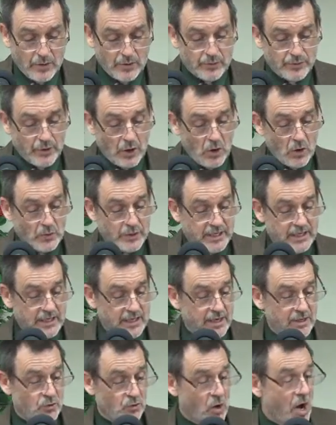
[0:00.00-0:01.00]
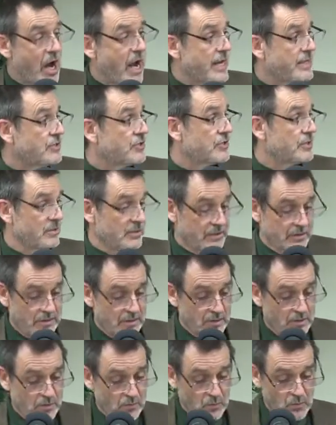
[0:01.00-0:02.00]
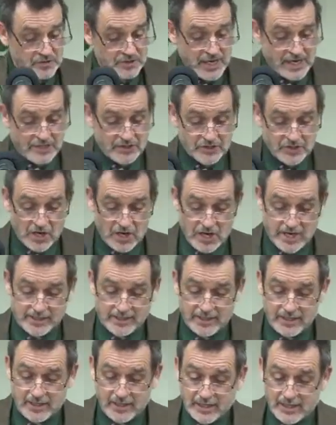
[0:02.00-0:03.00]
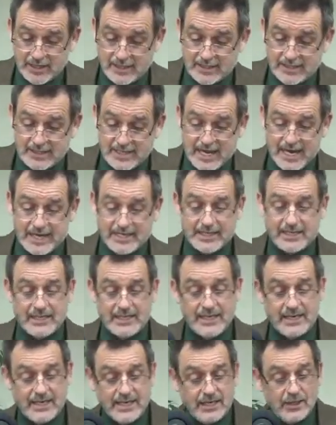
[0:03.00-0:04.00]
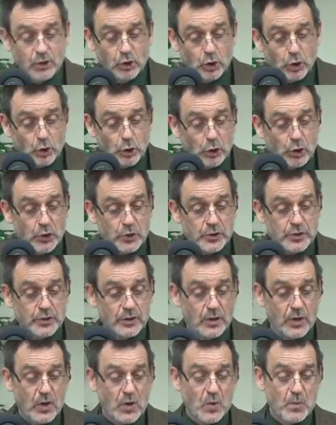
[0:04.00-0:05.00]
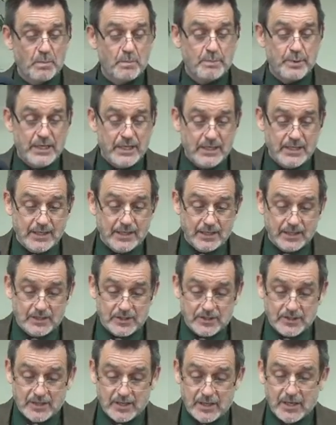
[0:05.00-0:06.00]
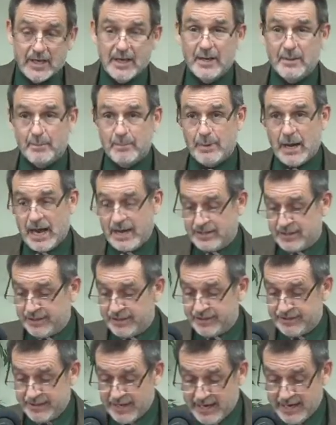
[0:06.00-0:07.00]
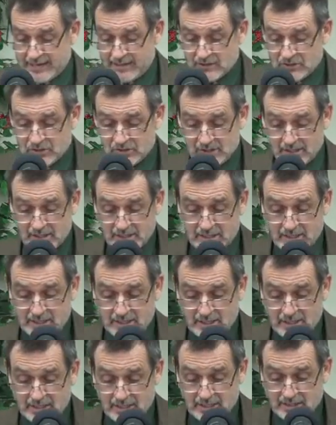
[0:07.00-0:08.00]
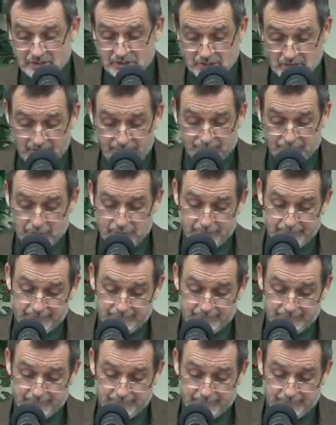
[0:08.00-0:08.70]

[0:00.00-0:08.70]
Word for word: Though he, Christ, was a son, yet he learned obedience by the things he suffered.